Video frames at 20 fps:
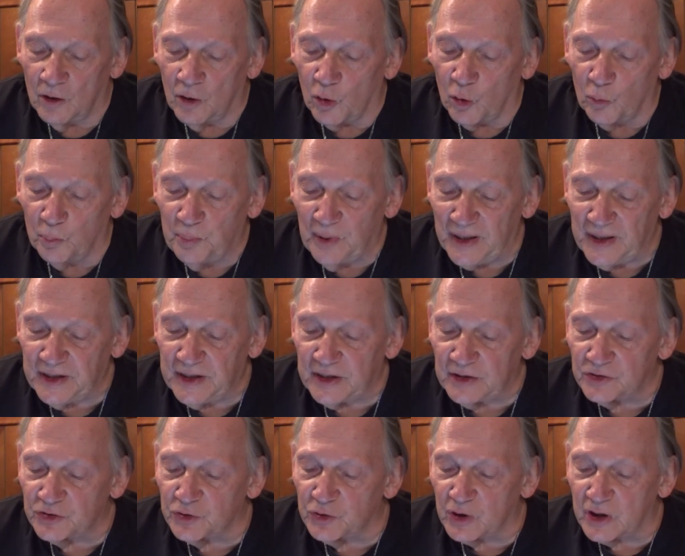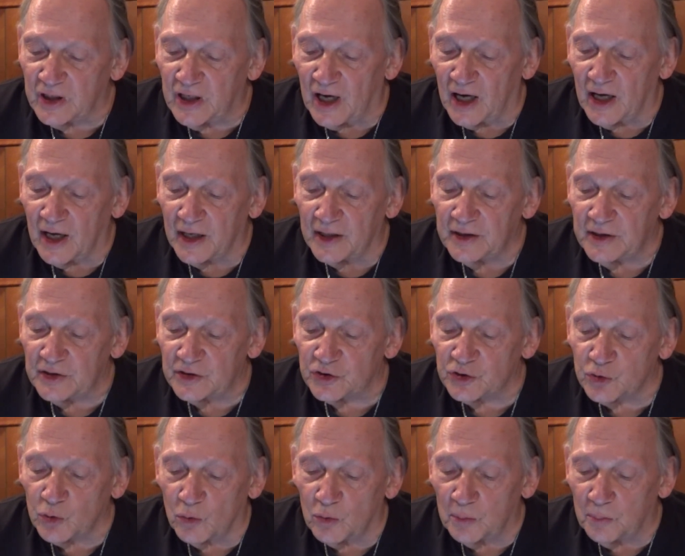Obedience to God is
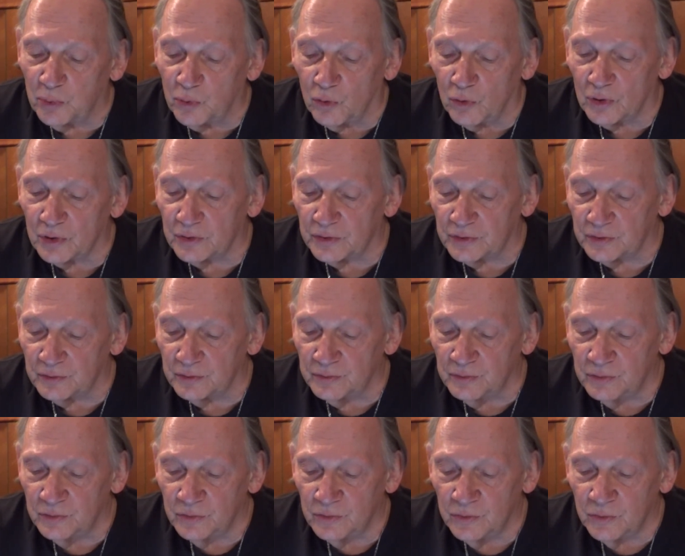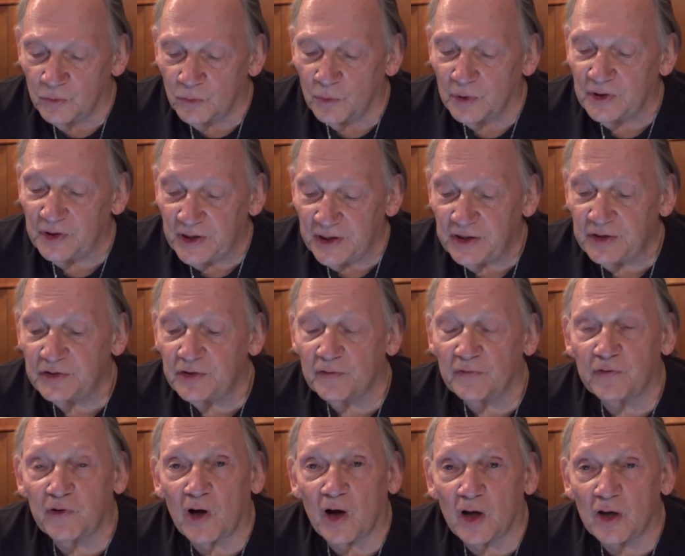so important. We need to
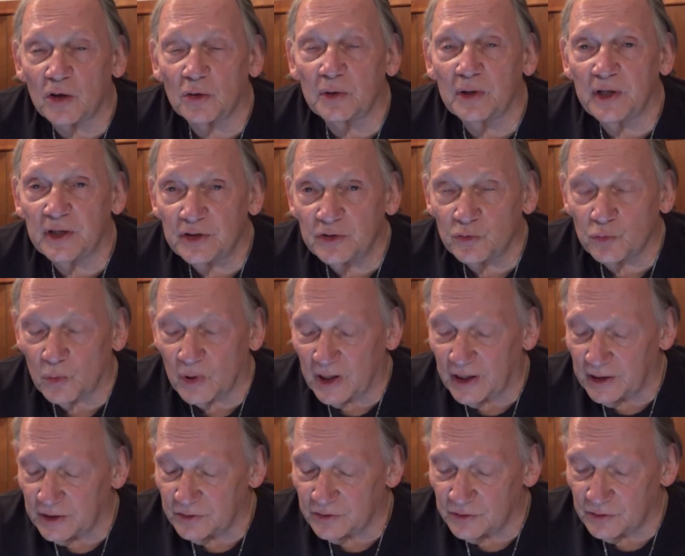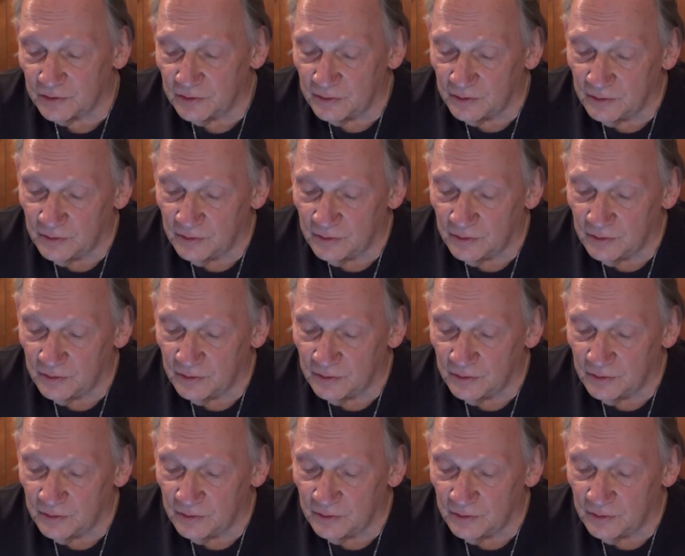follow His ways.